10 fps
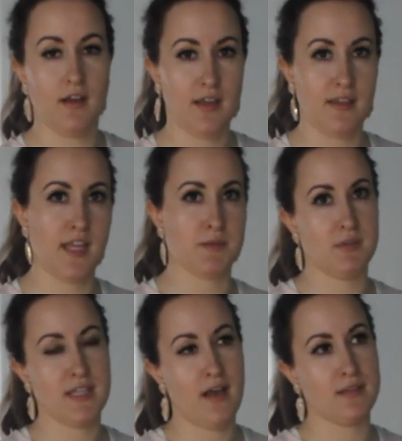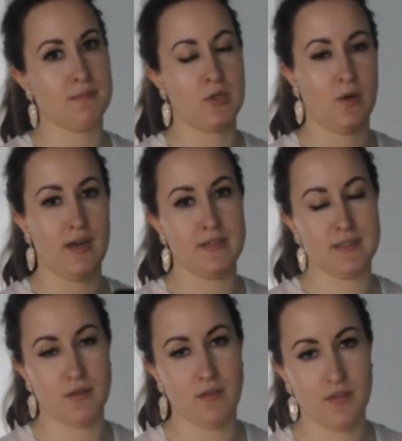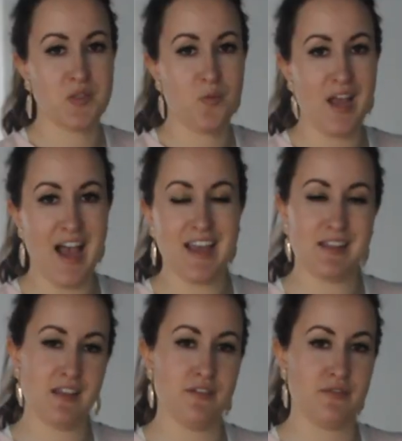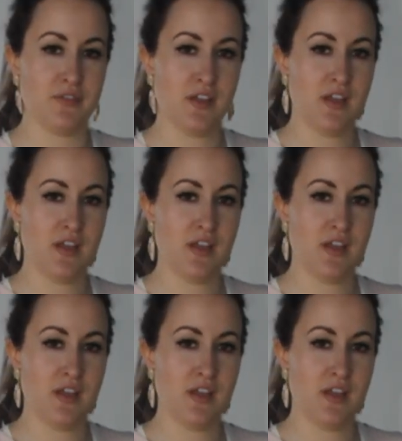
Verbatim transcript: okay, that's what's out, I'm gonna go ahead and deal. This is the way I live